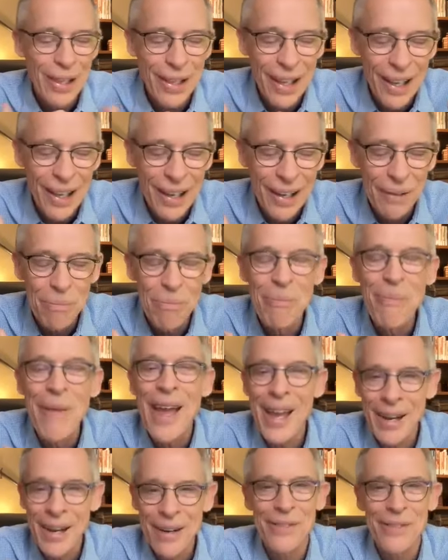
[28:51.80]
uh,
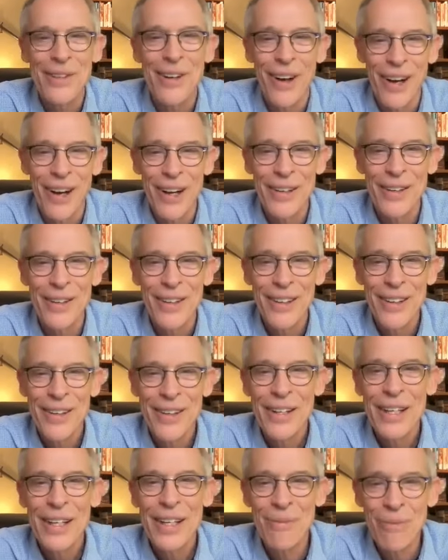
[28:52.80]
man of God
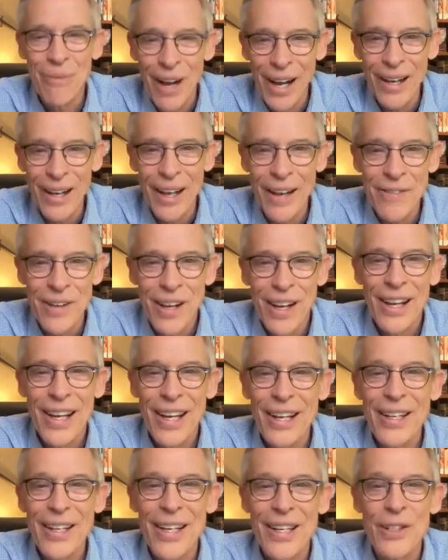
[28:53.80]
in my life.
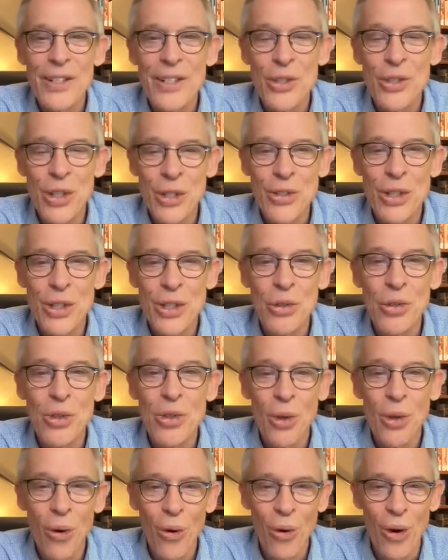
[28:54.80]
It is just a
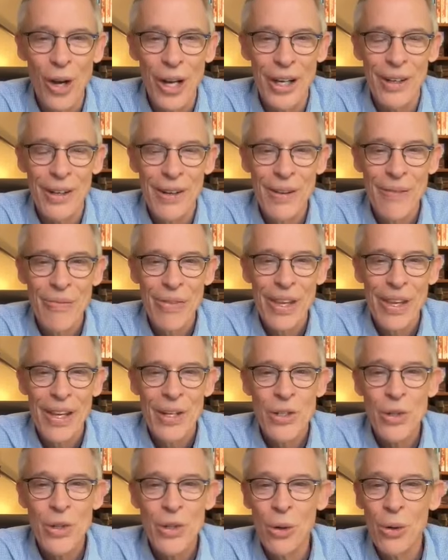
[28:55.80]
joy
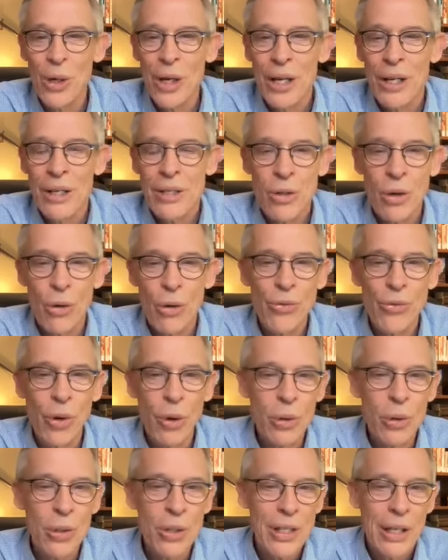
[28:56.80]
so, so
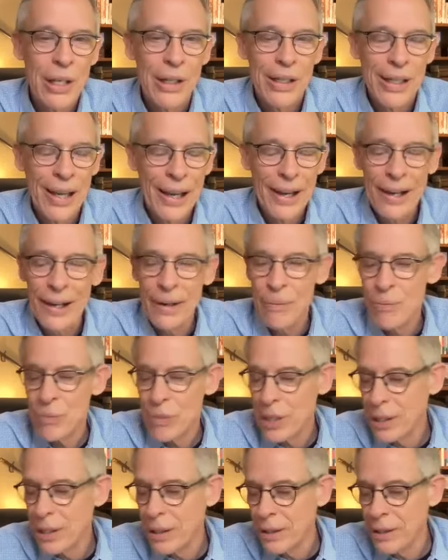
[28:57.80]
folks, uh,
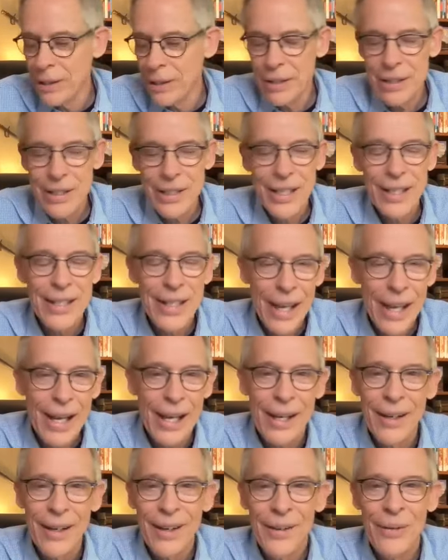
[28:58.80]

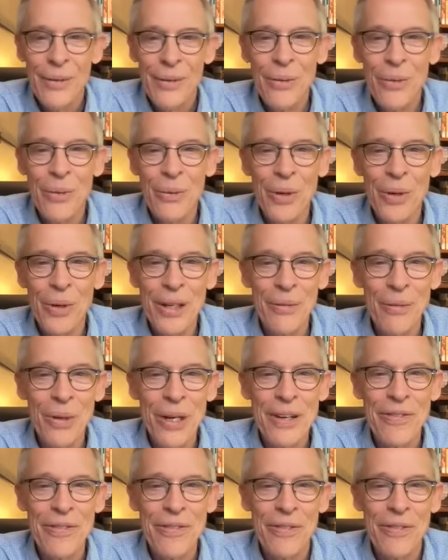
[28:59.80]
today we we